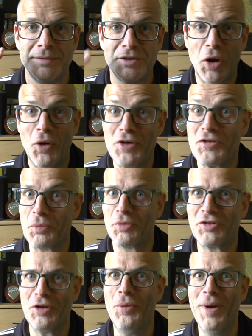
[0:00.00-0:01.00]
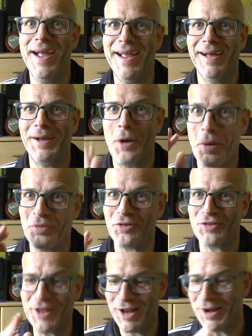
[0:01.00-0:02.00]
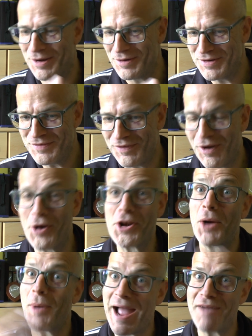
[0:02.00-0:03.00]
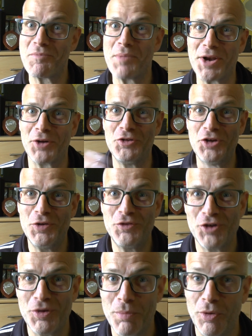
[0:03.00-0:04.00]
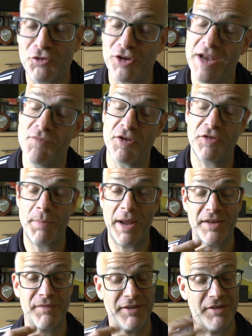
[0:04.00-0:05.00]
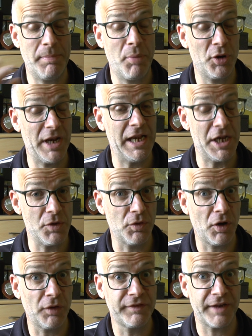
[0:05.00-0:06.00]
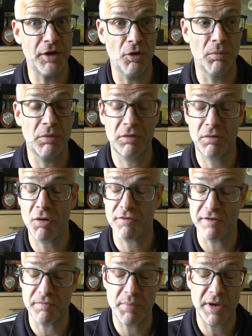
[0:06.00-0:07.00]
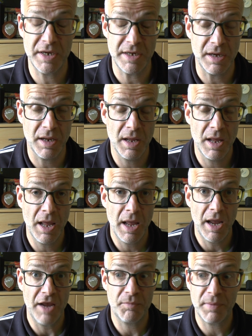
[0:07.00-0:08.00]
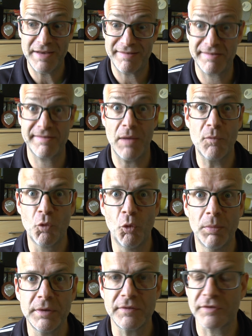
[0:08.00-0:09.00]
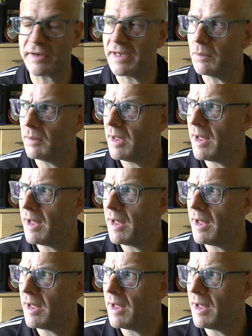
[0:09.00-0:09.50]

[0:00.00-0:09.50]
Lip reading: Guys, I'm still here. I'm still alive. I know I haven't been on YouTube much in respect of actually putting any new content on. Christ, it's been several months now.